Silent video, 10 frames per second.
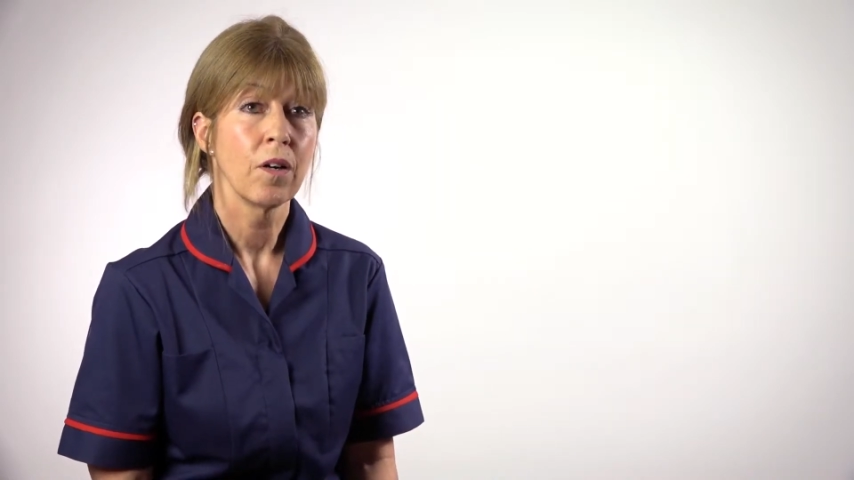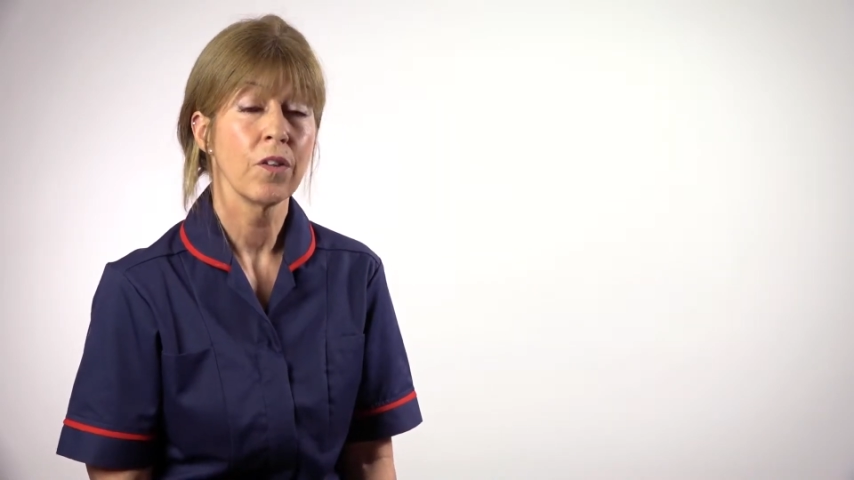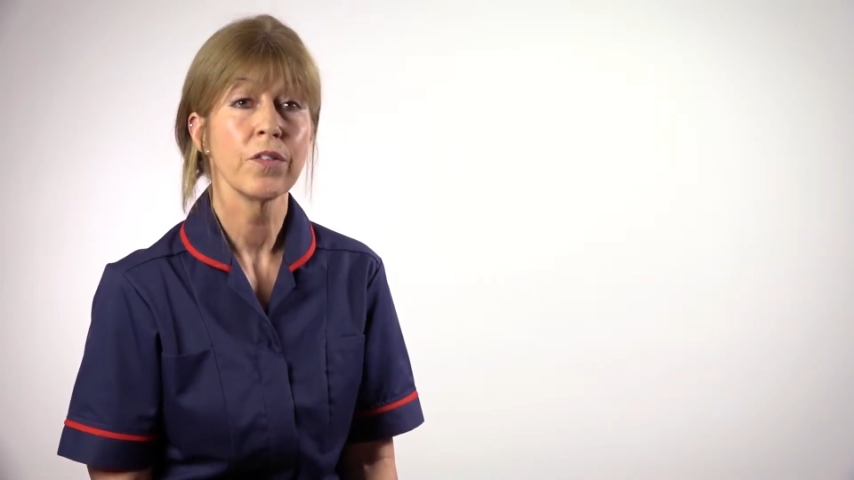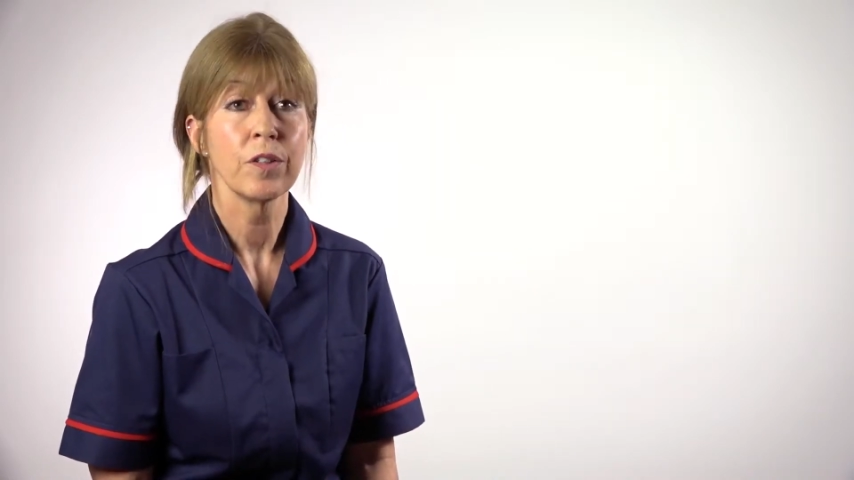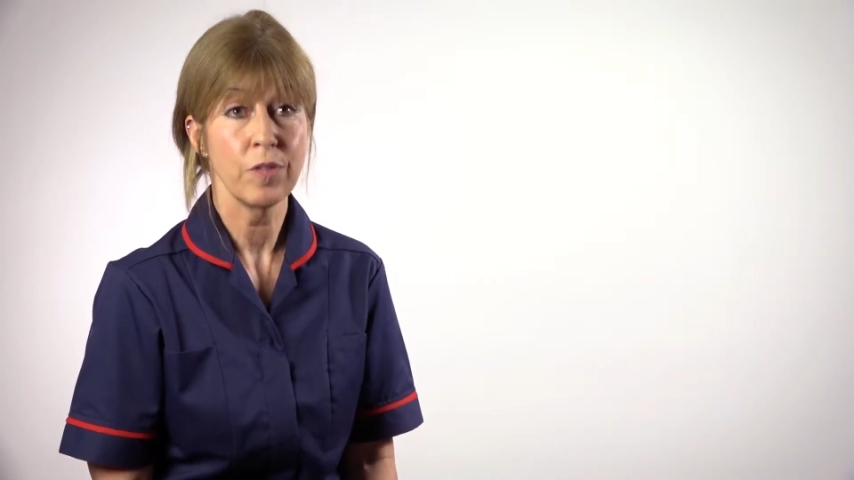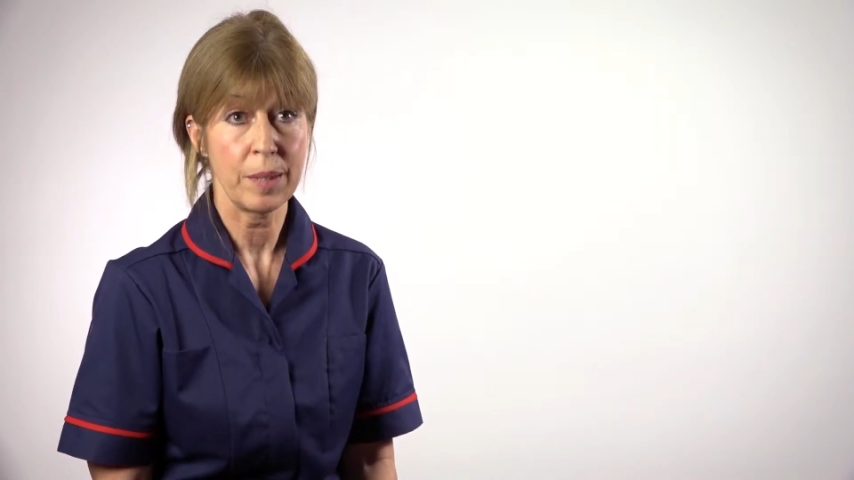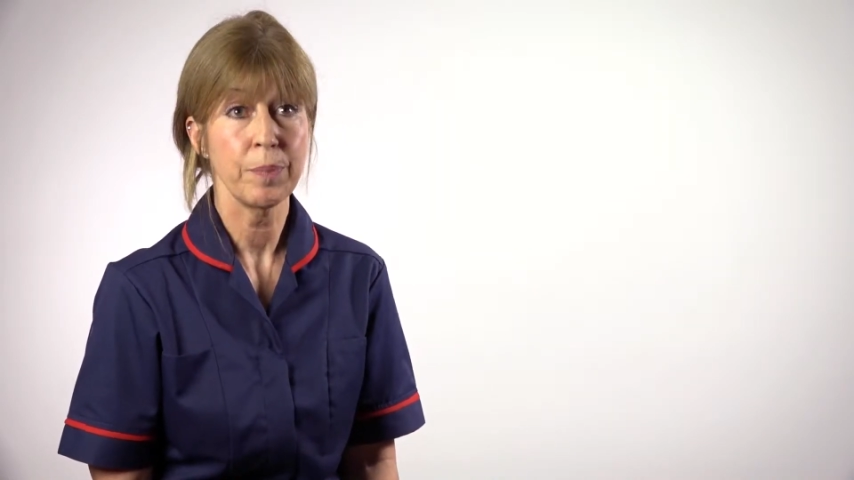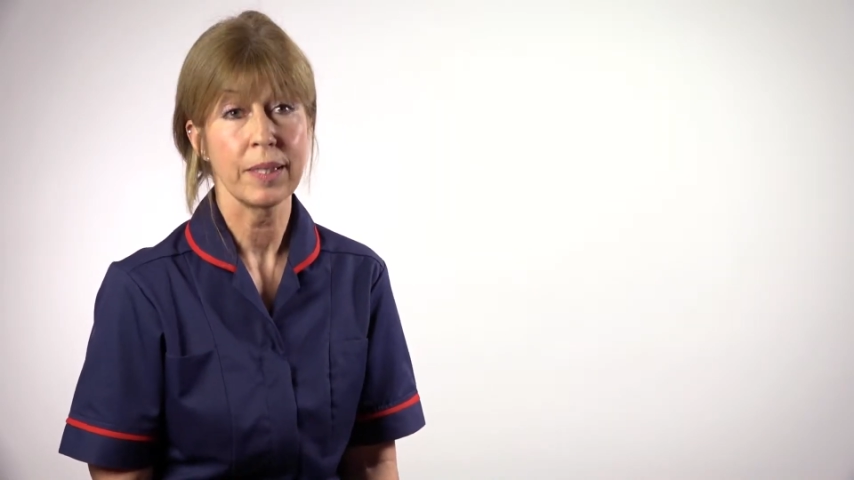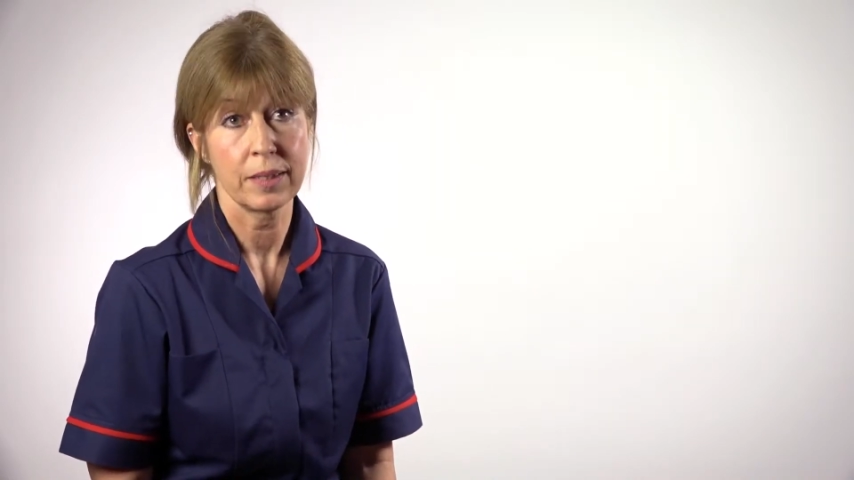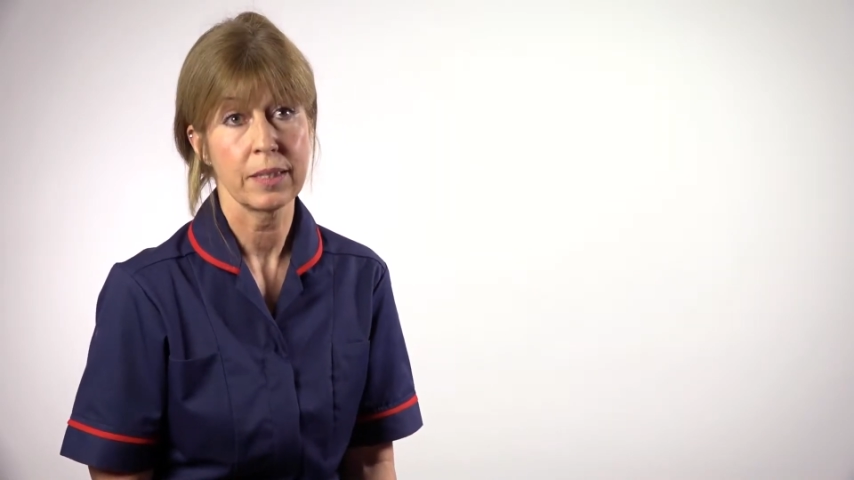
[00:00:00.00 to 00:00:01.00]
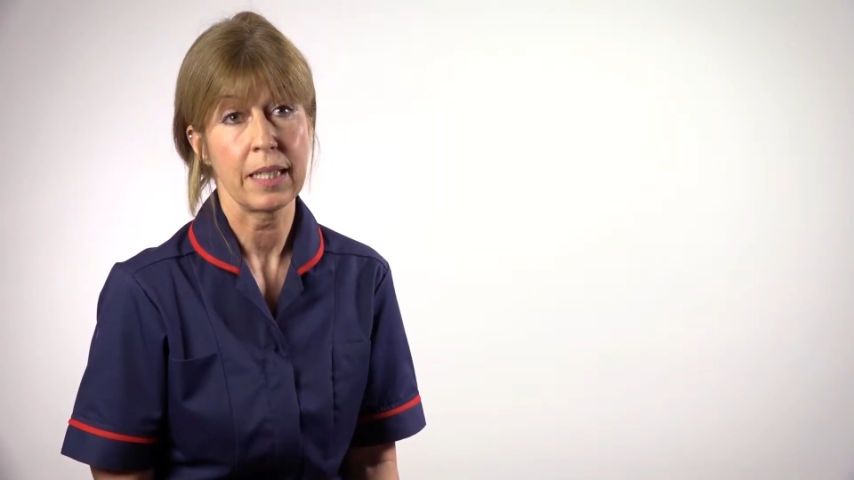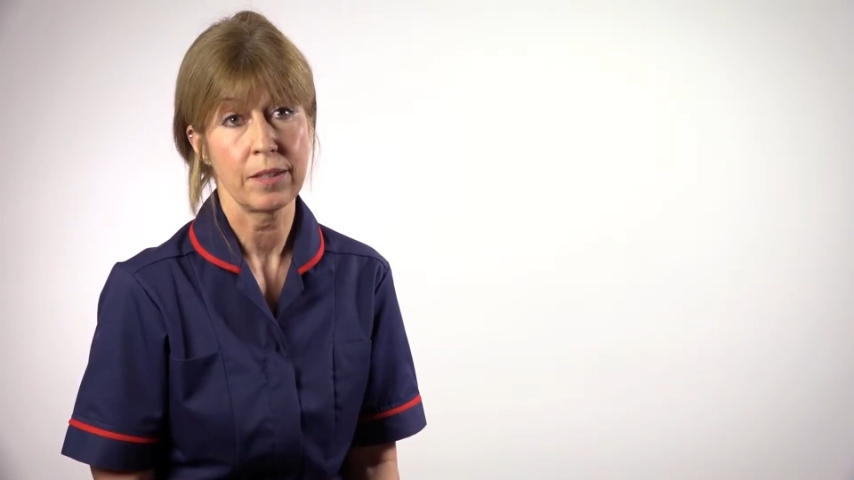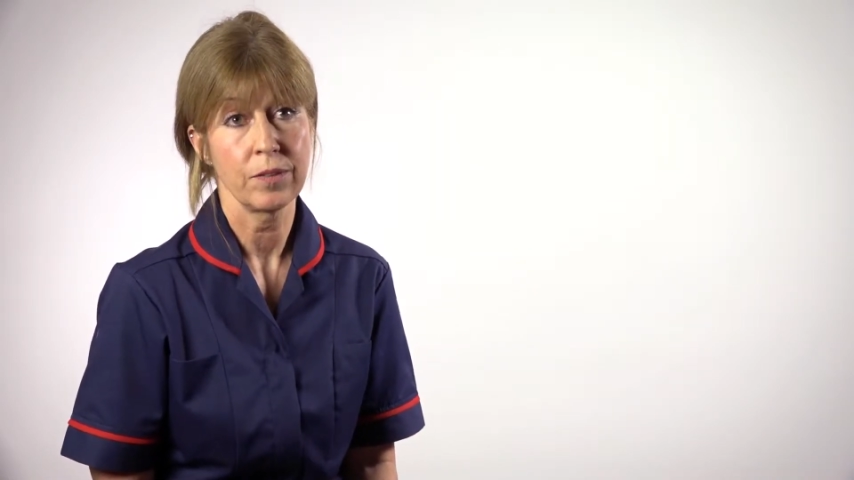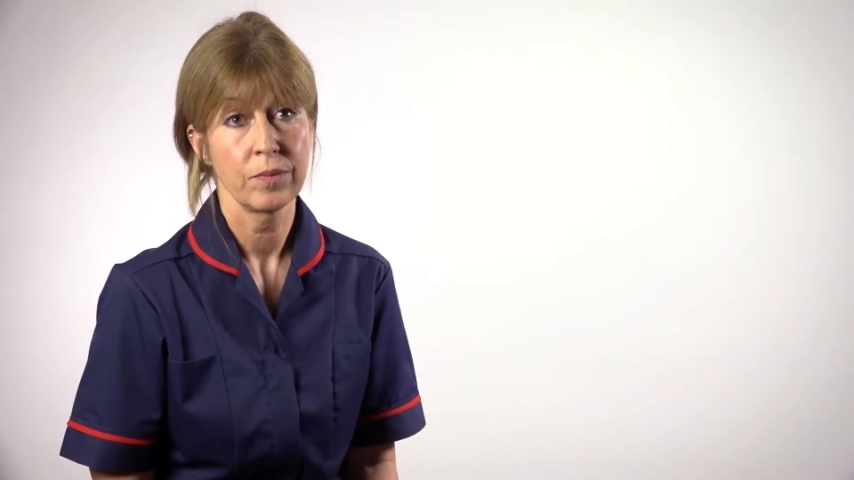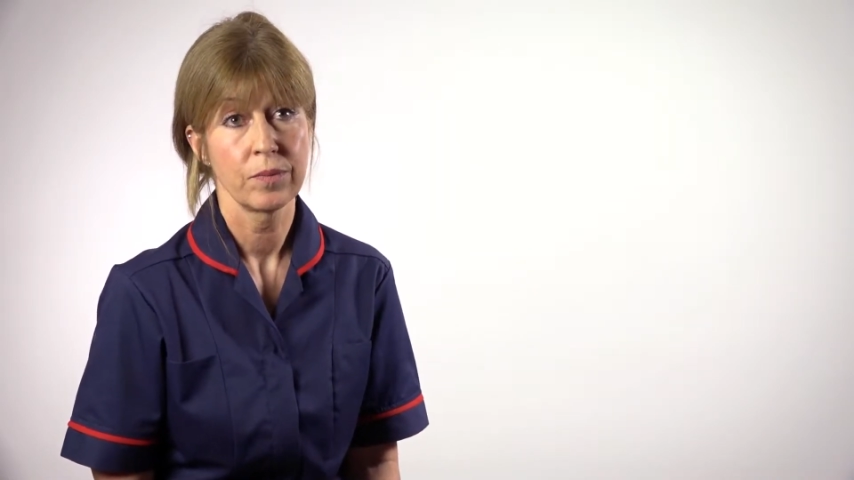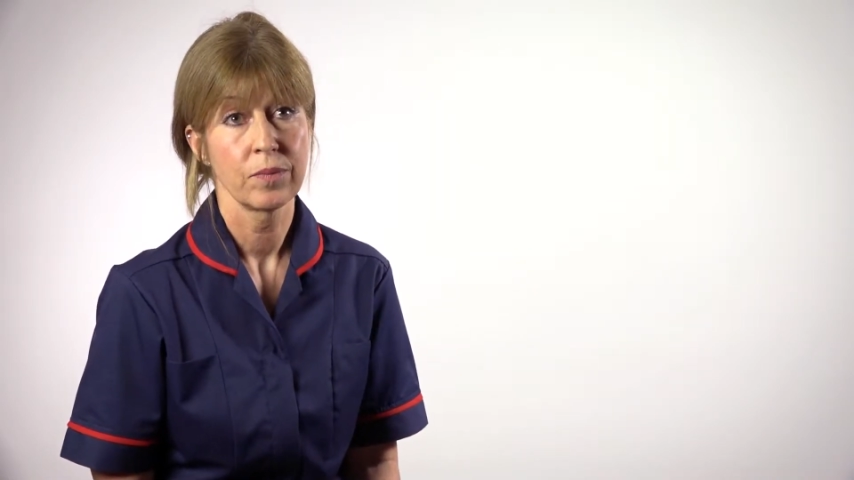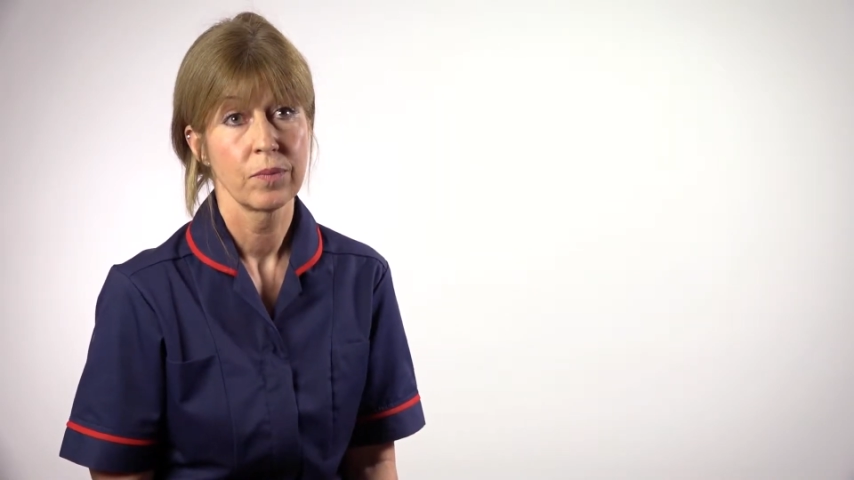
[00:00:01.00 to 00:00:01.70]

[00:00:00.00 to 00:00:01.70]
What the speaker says: on the red blood cell.